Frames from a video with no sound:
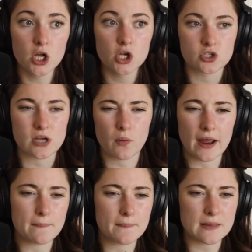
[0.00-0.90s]
So that
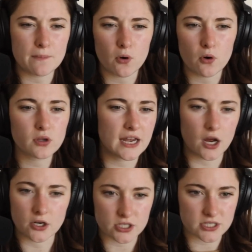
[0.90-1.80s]
way people can
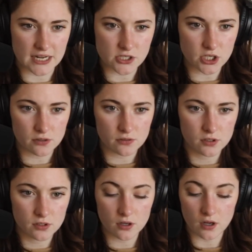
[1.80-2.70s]
understand you.
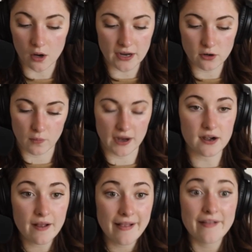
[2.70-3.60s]
Okay, great.
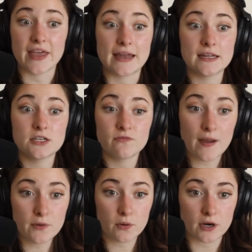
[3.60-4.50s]
Then in
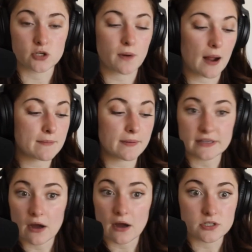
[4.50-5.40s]
February, you should probably build
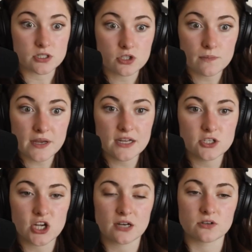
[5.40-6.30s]
out all the social media
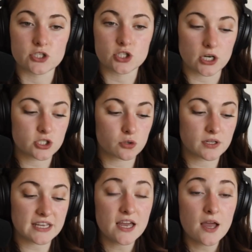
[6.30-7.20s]
channels, start to
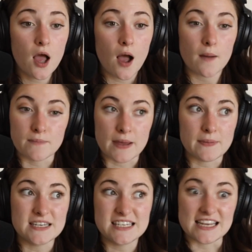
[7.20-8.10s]
really maybe
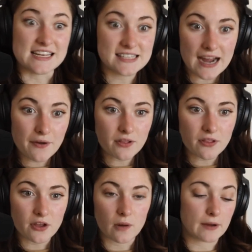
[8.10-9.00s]
tease it out a
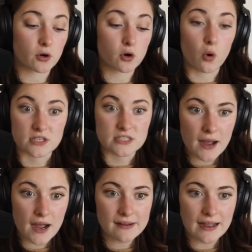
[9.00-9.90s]
little bit, record some
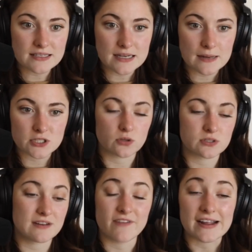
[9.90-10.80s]
podcast episodes,
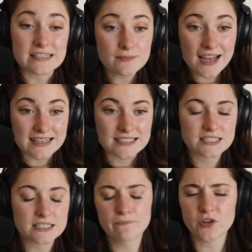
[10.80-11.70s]
invite some guests,
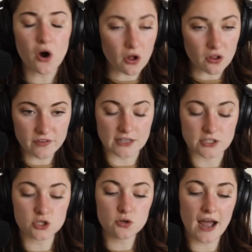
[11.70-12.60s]
all of that. So
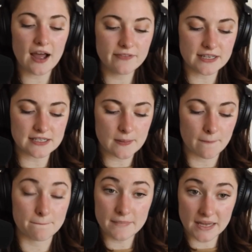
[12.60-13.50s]
you have these
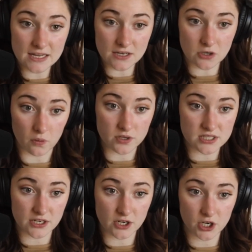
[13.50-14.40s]
mini goals that
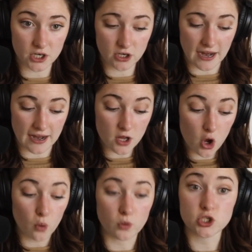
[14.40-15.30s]
you're going to create,
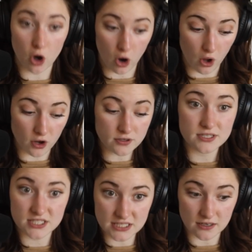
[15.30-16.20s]
which are all
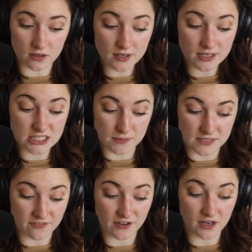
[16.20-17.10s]
still
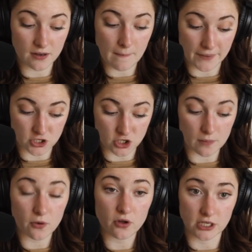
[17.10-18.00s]
specific,
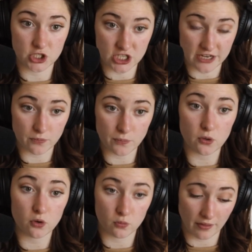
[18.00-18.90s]
measurable, achievable,
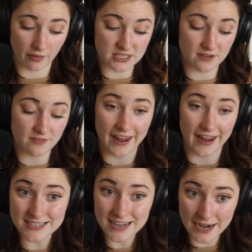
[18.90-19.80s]
relative, and
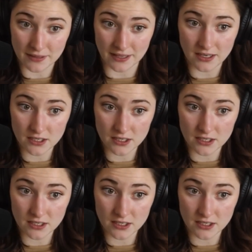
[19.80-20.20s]
timely.